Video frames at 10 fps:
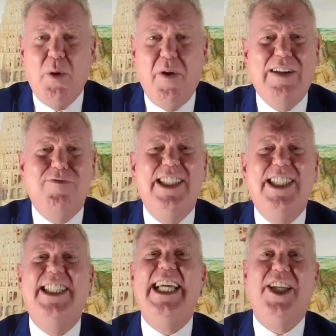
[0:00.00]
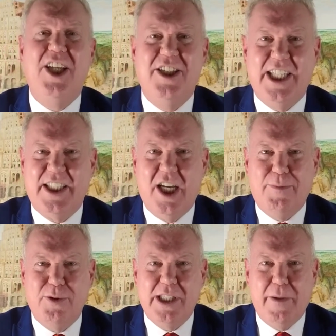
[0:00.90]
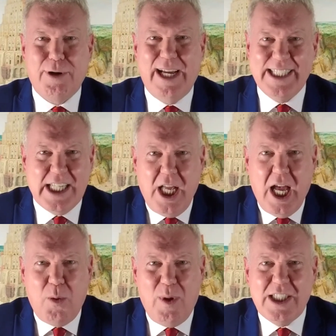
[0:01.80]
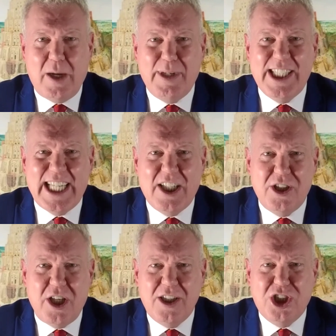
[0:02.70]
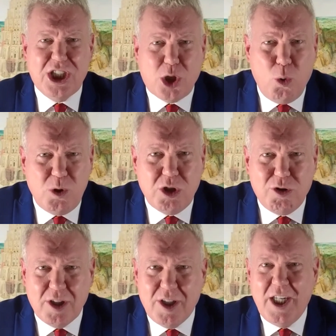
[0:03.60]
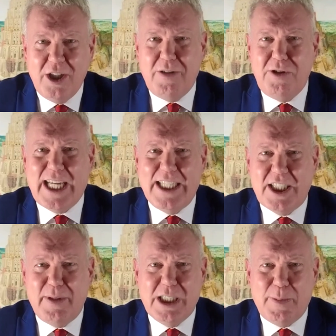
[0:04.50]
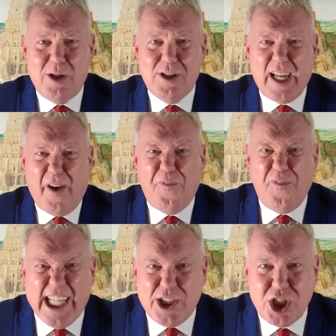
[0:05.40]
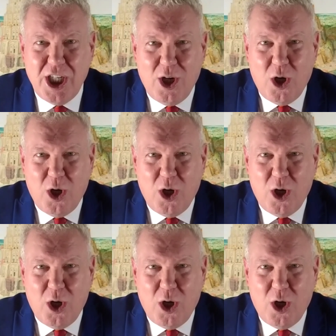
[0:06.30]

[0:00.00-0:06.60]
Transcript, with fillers: We've had ridiculous examples in the press uh, where somebody's saying that uh, school children, you, you, say somebody smells like a fish,